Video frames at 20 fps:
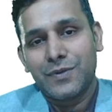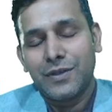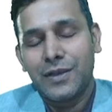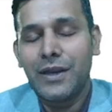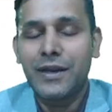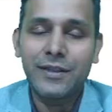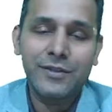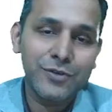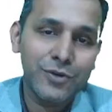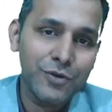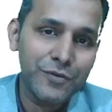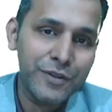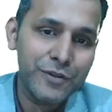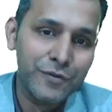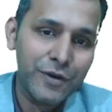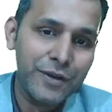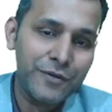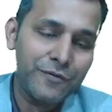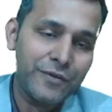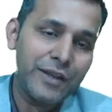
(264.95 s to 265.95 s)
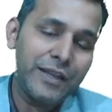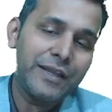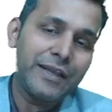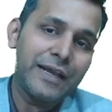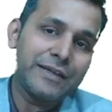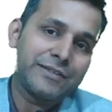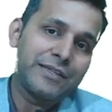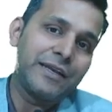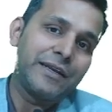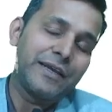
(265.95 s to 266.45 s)
Let us go with one very
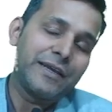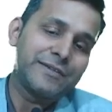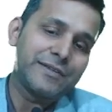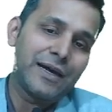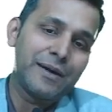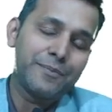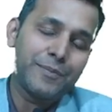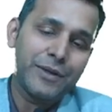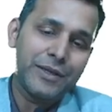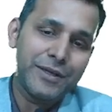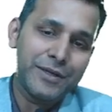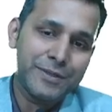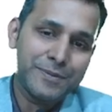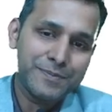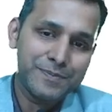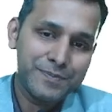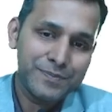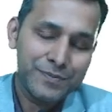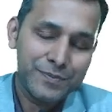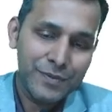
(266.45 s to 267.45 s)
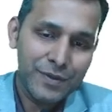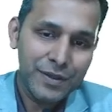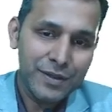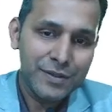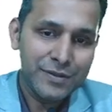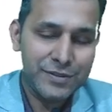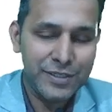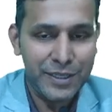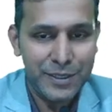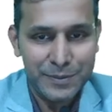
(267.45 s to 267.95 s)
excellent example here.
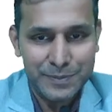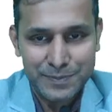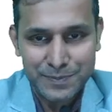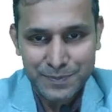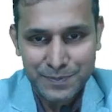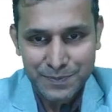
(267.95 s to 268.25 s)
See,